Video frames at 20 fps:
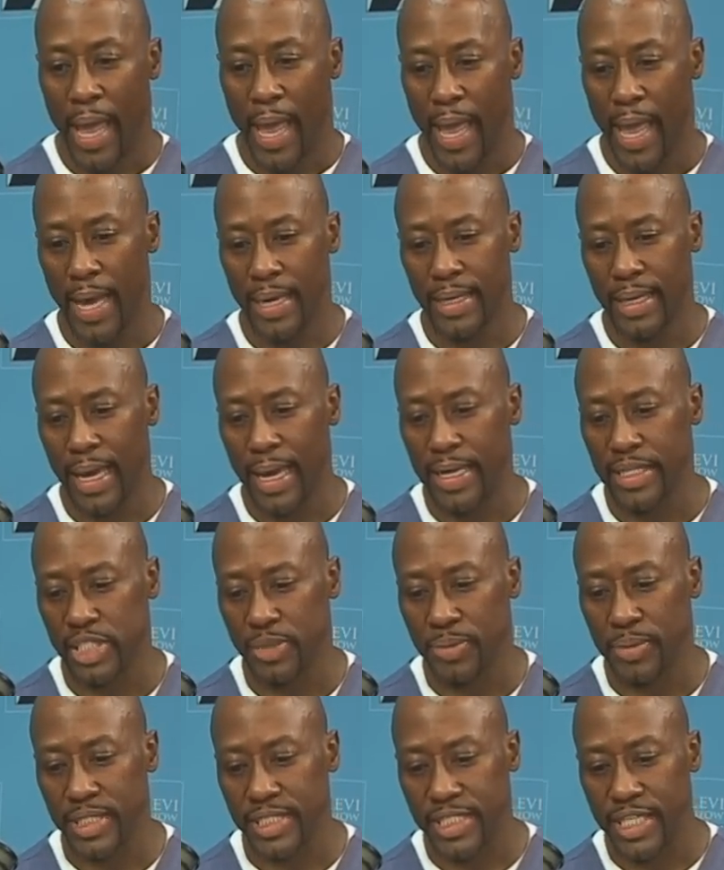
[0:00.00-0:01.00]
And it's
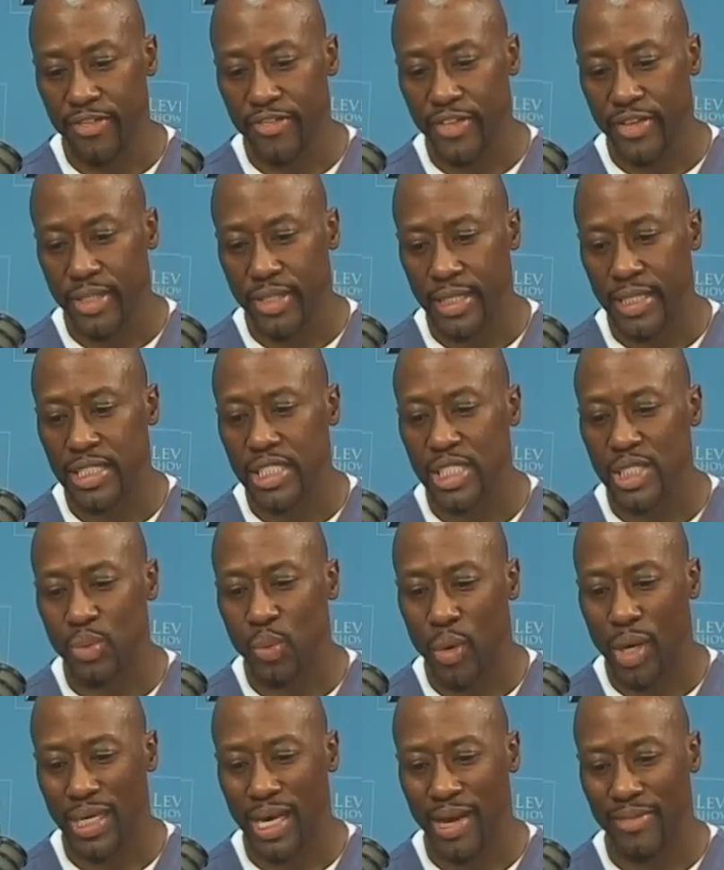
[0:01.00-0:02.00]
specific. This is
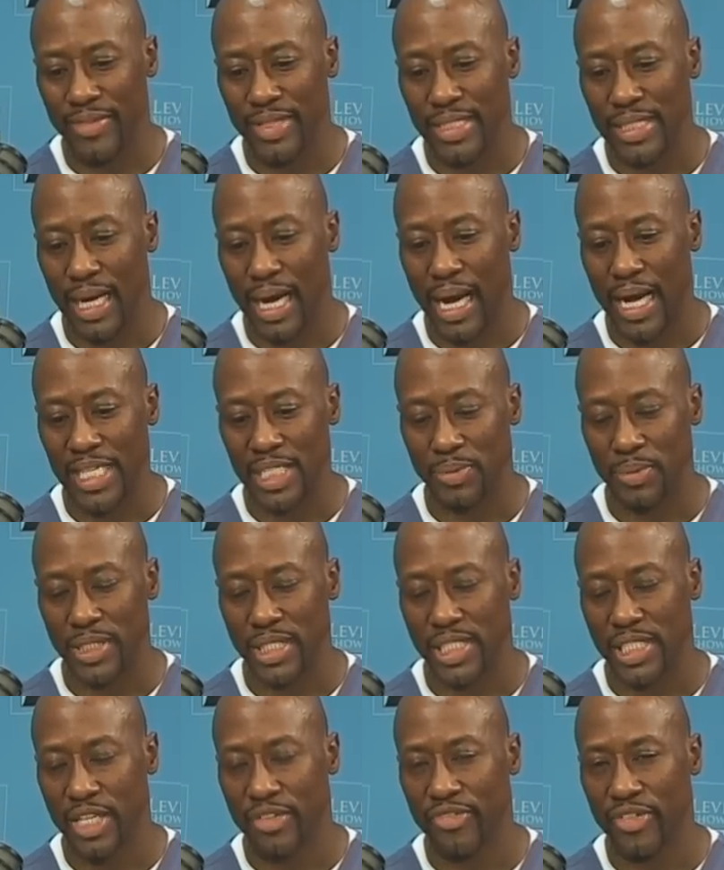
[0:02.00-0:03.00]
one I've designed
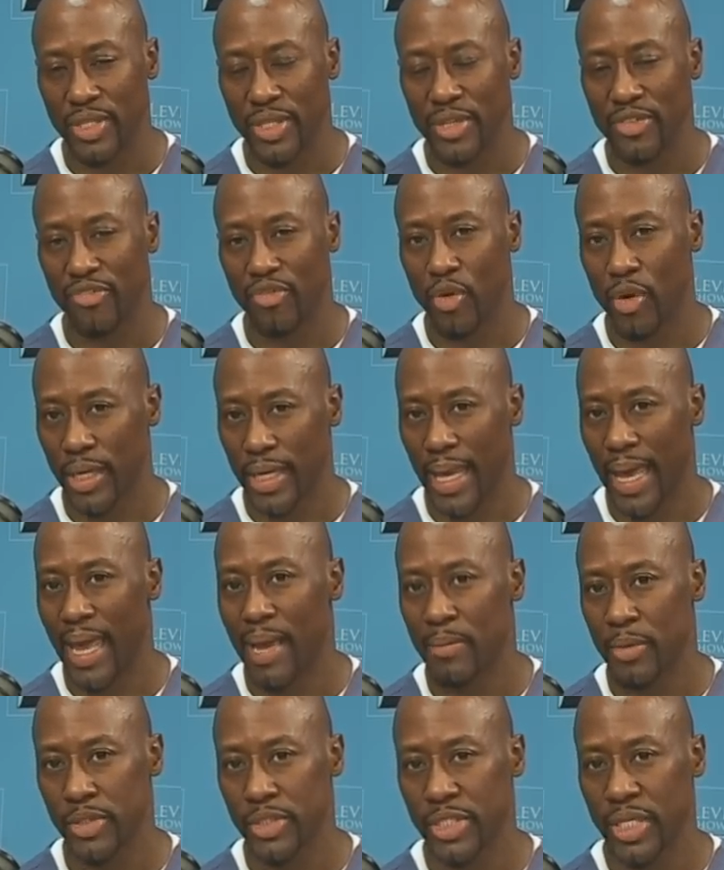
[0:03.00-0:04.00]
specifically for
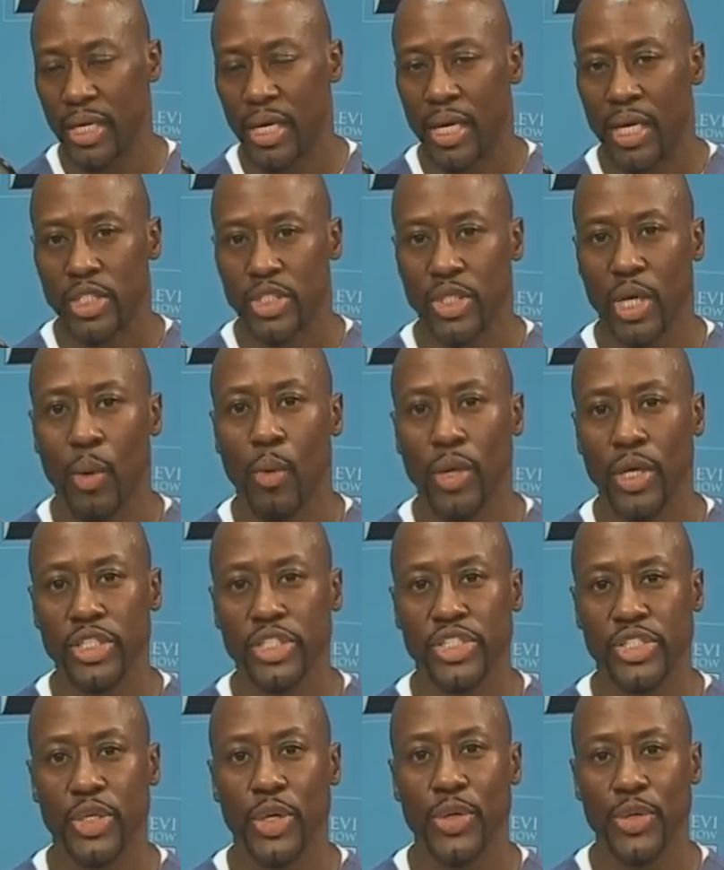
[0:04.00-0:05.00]
gamers. So I want to
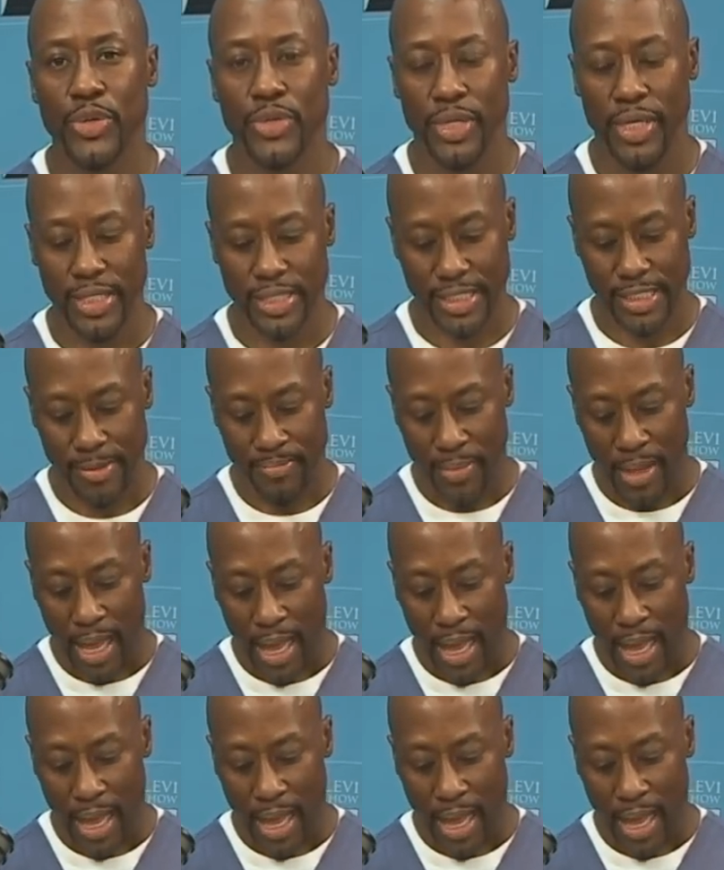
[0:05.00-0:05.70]
show you this.